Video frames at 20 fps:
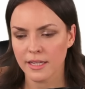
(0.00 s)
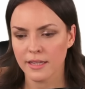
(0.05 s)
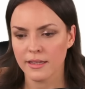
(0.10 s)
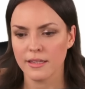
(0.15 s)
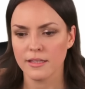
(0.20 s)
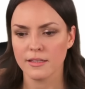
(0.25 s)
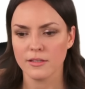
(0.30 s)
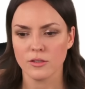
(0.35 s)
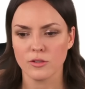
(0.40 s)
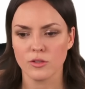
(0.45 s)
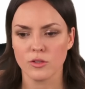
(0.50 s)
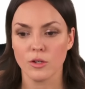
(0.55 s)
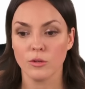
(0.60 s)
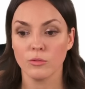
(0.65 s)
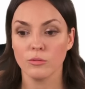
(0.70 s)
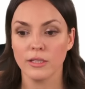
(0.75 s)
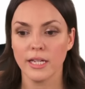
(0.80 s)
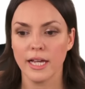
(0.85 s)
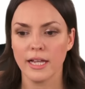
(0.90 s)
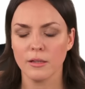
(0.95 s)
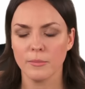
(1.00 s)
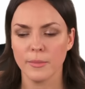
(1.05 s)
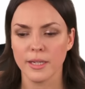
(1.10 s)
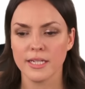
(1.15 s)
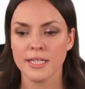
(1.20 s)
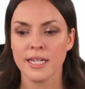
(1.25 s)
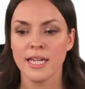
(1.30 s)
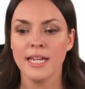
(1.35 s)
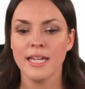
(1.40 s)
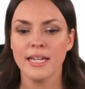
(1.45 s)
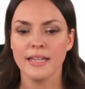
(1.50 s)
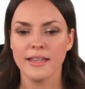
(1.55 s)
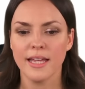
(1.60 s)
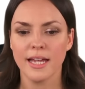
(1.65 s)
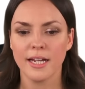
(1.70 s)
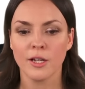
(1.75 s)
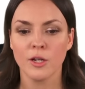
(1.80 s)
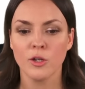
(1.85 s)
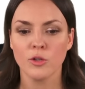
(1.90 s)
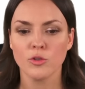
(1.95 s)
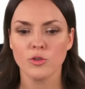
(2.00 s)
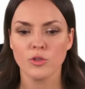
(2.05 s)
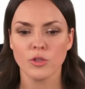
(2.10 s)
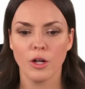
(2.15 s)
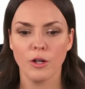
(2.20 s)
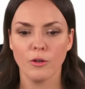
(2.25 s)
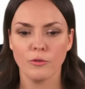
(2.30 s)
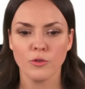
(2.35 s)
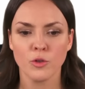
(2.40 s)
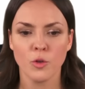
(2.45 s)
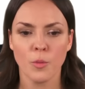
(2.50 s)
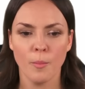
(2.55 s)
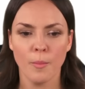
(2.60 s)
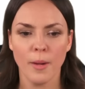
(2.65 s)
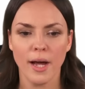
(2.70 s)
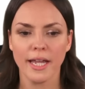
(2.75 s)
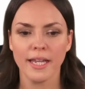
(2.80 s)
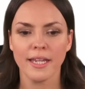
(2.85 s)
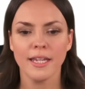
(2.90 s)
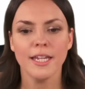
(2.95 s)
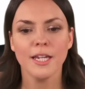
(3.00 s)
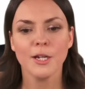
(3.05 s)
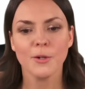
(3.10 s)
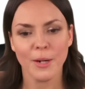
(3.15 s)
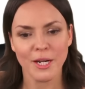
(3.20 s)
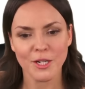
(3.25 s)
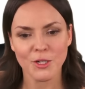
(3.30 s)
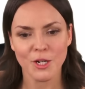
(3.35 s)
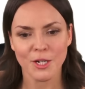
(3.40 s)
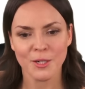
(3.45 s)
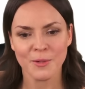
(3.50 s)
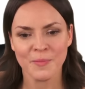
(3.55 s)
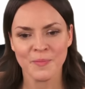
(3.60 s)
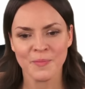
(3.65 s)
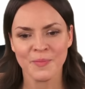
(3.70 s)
And this is the only element that solves my equation.